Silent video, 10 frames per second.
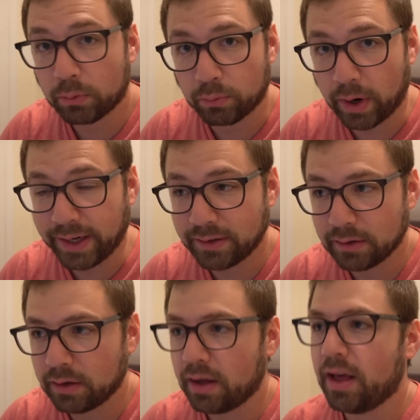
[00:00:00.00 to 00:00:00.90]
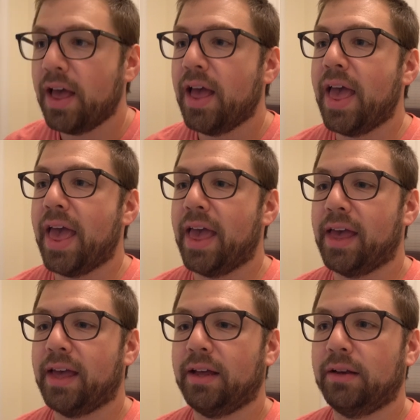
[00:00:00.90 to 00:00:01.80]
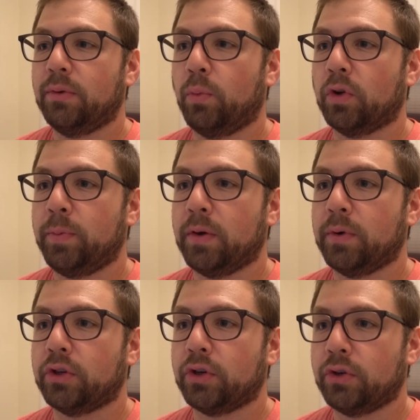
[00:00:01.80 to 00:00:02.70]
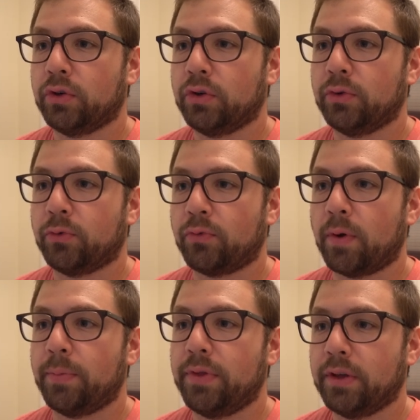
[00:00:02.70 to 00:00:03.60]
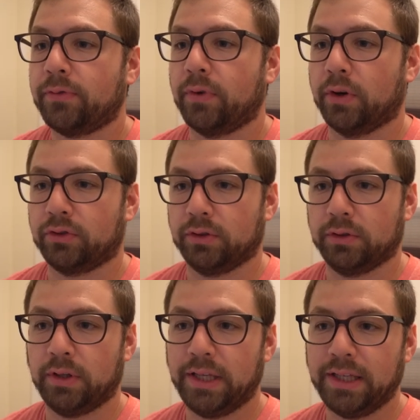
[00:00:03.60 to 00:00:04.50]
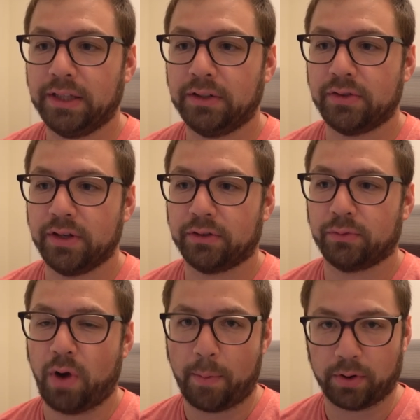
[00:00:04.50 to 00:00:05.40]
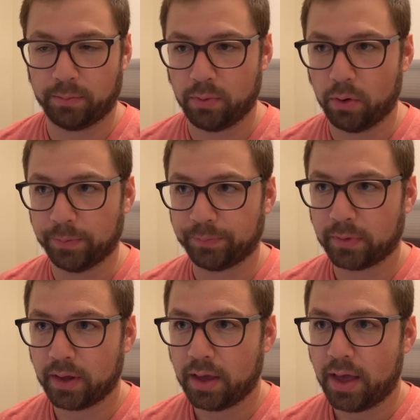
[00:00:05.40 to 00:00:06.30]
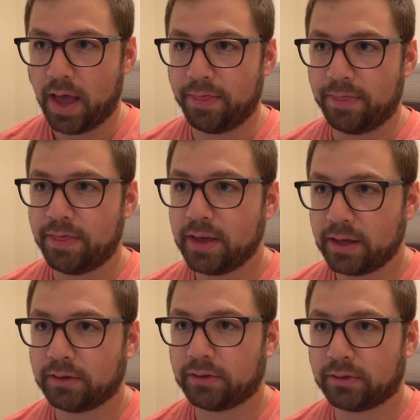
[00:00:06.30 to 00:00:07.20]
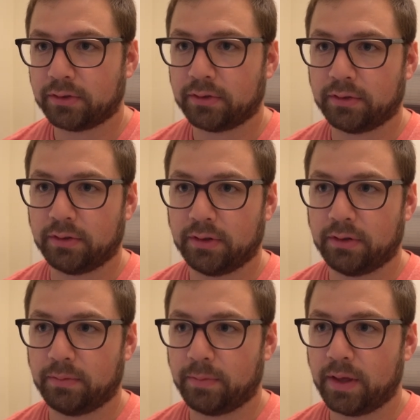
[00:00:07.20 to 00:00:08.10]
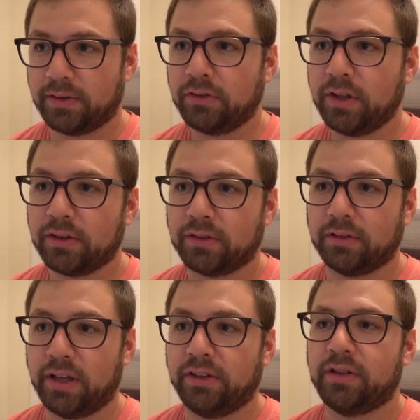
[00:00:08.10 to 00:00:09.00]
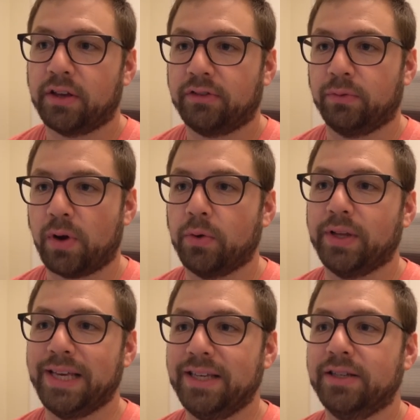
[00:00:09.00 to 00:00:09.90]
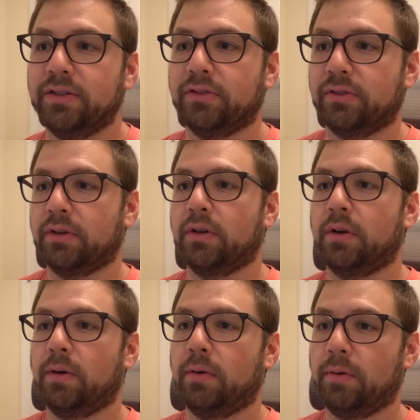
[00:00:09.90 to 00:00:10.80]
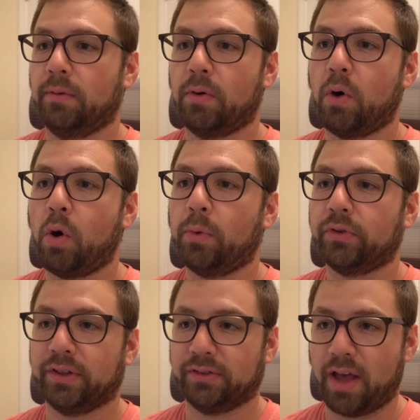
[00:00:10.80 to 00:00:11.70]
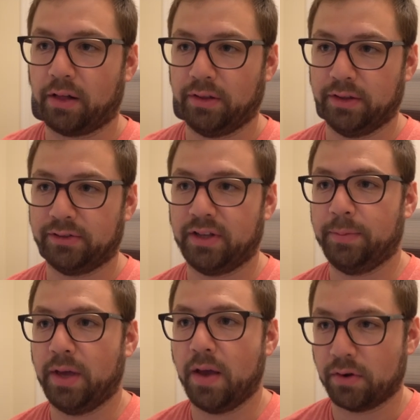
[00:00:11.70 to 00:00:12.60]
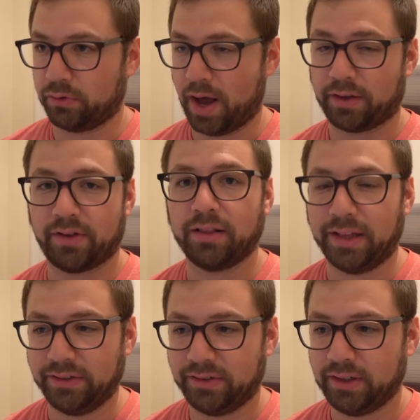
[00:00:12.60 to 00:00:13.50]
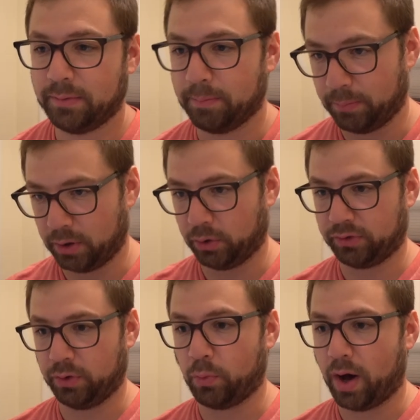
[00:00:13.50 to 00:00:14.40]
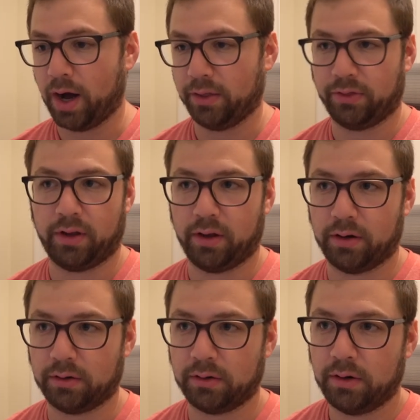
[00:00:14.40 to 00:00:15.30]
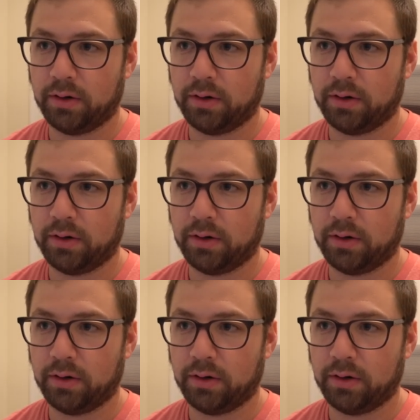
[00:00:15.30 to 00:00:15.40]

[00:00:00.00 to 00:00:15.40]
right? And what's being returned from this function is this wrapper component. And this, essentially this lazy legacy route is almost exactly the same behavior as react.lazy, but you'll see why they're